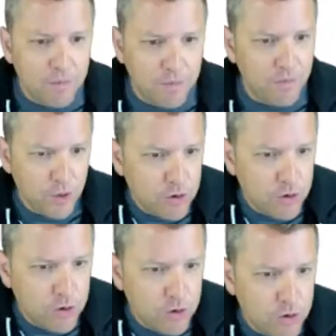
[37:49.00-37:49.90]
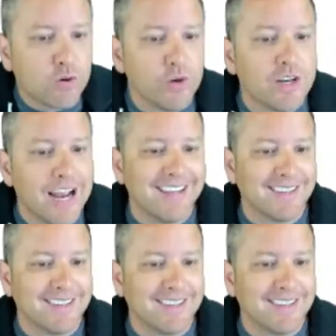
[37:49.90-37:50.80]
You should scrutinize
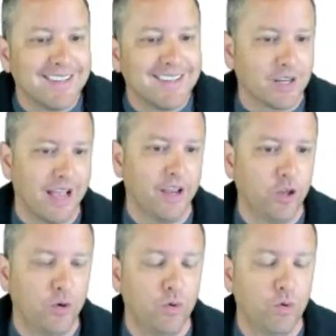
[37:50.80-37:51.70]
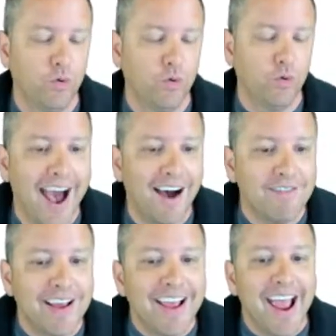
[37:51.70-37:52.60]
the metrics that you have.
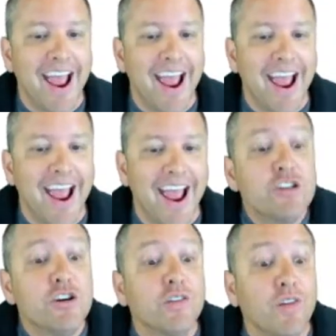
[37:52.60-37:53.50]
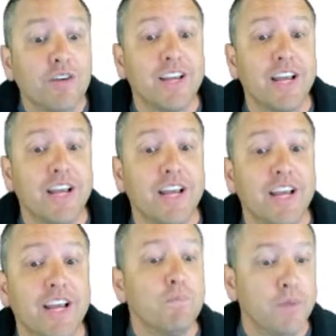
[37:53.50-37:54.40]
And that is your foundation
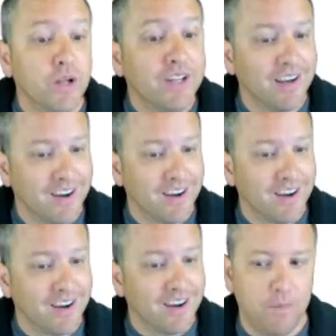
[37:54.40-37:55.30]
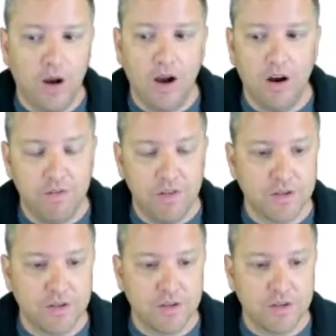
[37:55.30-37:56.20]
for building on top of this
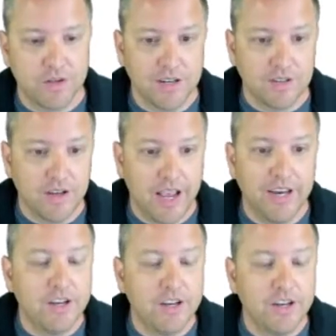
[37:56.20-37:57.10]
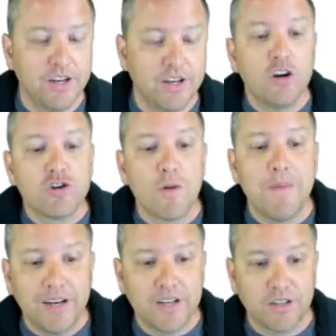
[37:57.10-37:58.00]
practice. And it is
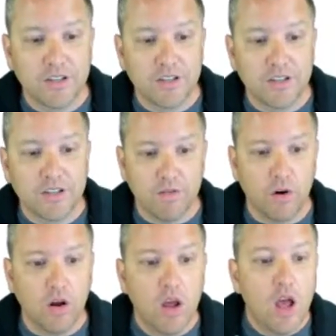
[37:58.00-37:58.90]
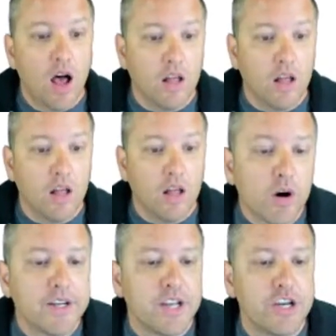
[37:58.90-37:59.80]
tremendously powerful. A lot of
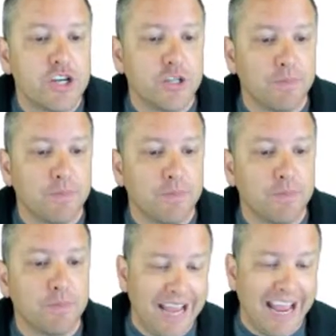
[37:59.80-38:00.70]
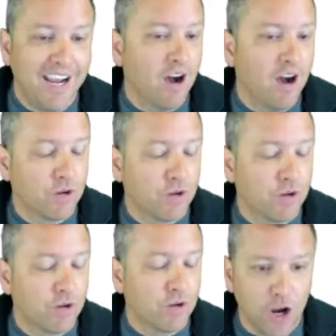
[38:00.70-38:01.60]
organizations make the mistake of
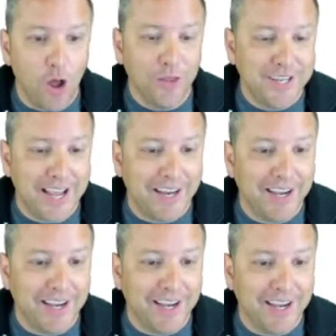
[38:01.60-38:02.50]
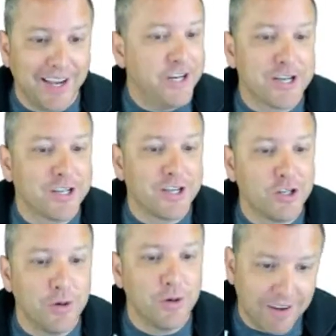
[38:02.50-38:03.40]
collecting all the data and just
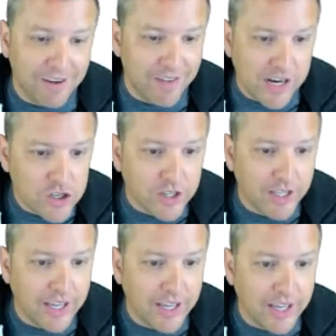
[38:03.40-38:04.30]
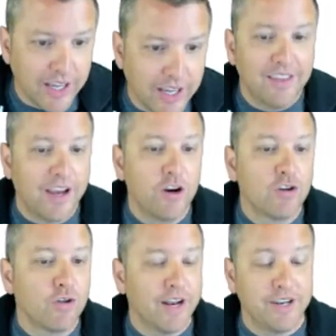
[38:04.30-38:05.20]
assuming that eventually they can create a